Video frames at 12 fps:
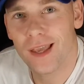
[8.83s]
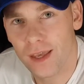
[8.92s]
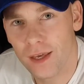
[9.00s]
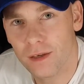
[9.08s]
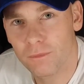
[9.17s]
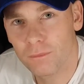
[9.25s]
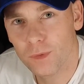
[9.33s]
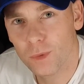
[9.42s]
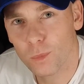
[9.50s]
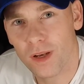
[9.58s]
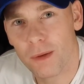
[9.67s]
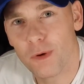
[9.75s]
Air,
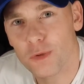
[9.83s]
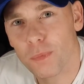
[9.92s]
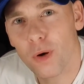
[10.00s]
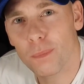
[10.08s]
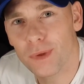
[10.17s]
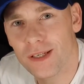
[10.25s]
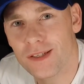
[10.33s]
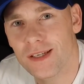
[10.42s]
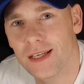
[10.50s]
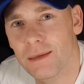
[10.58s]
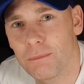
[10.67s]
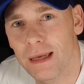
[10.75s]
one of the most popular
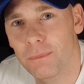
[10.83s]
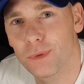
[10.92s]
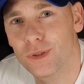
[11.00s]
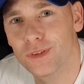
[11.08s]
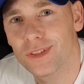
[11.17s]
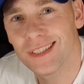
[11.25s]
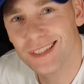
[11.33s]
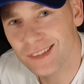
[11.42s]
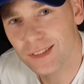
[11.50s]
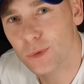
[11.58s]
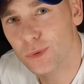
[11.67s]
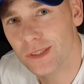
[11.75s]
selling MacBooks
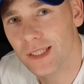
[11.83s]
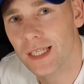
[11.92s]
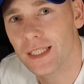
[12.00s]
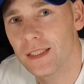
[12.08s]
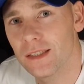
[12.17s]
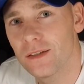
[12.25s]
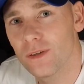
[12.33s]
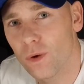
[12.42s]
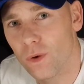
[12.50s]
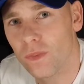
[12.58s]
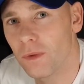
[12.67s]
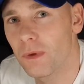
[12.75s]
still to date
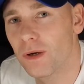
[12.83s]
on the